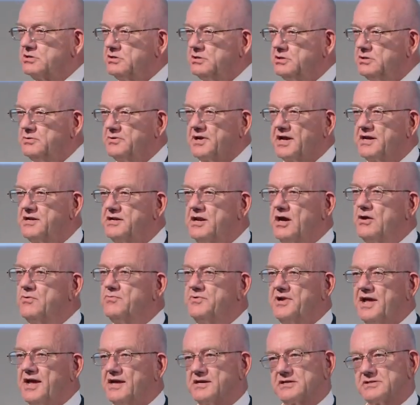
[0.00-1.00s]
You get no
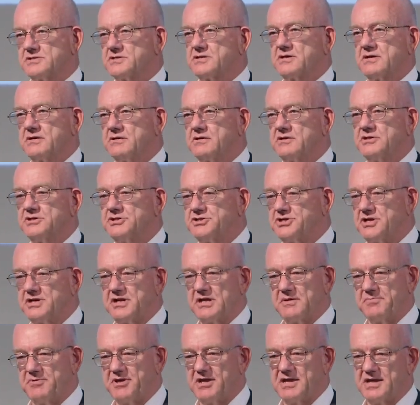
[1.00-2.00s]
net
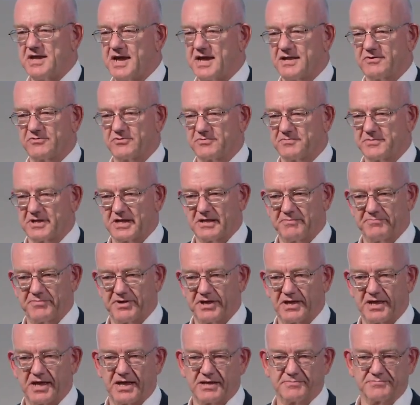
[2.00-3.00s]
GDP gain from the
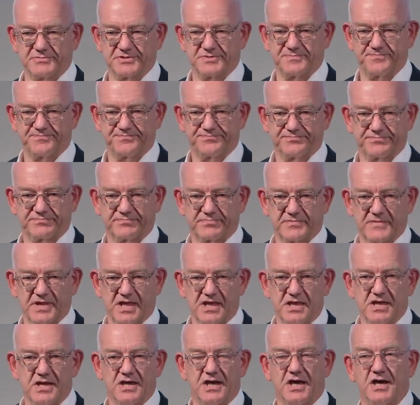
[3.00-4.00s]
Olympic Games.
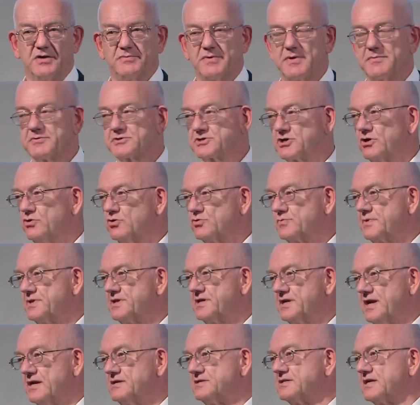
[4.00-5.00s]
We were told when the
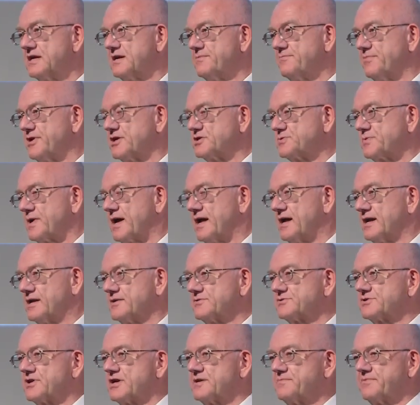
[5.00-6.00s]
London Olympics were held it
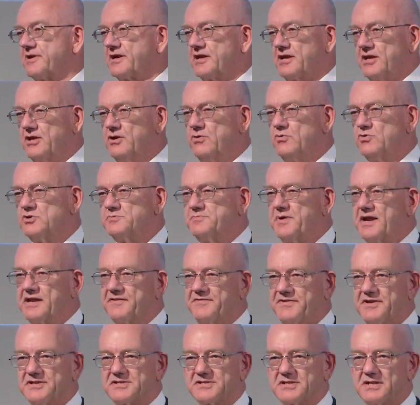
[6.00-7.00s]
was going to bring huge
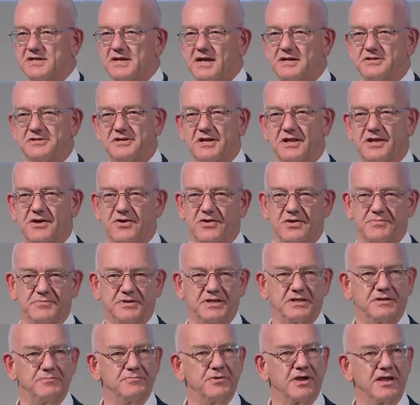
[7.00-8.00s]
benefits to the London
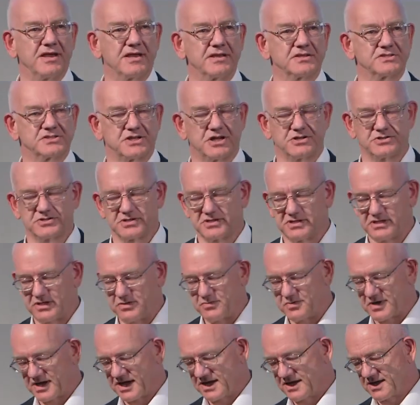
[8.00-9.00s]
economy and by extension the
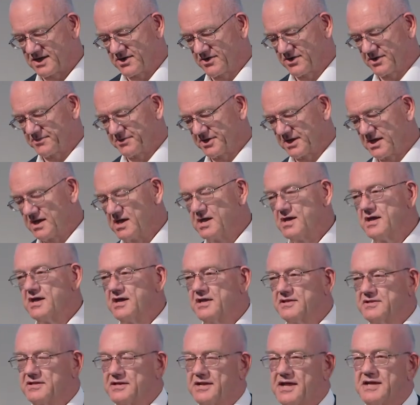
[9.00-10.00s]
UK economy.
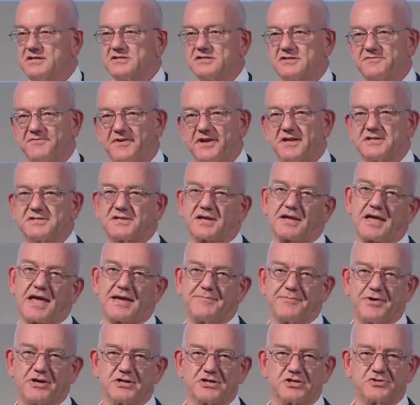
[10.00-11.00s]
The latest figures that
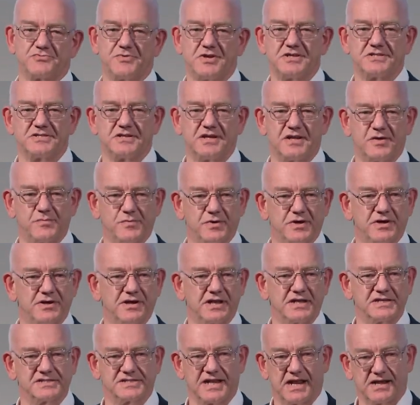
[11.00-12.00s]
came out just recently were
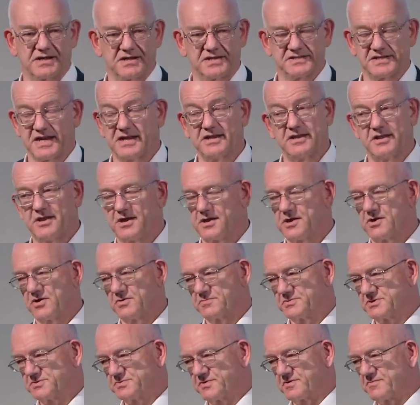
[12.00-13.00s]
exactly as any
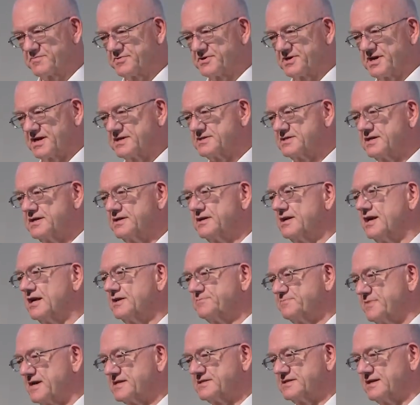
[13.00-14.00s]
economist would have predicted.
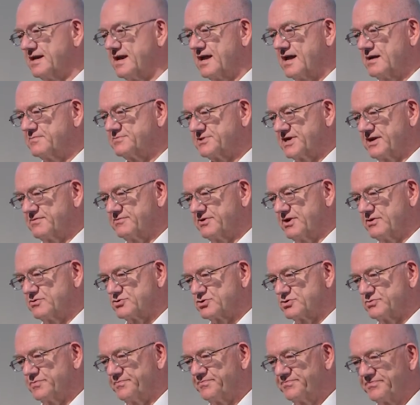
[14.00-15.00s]
It basically comes out
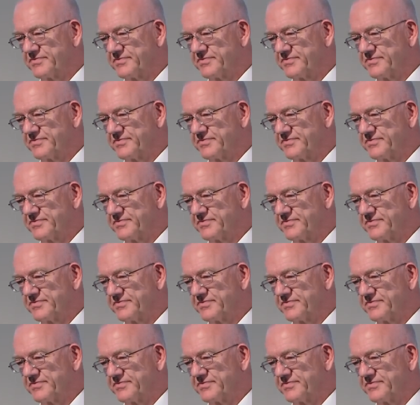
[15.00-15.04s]
neutral.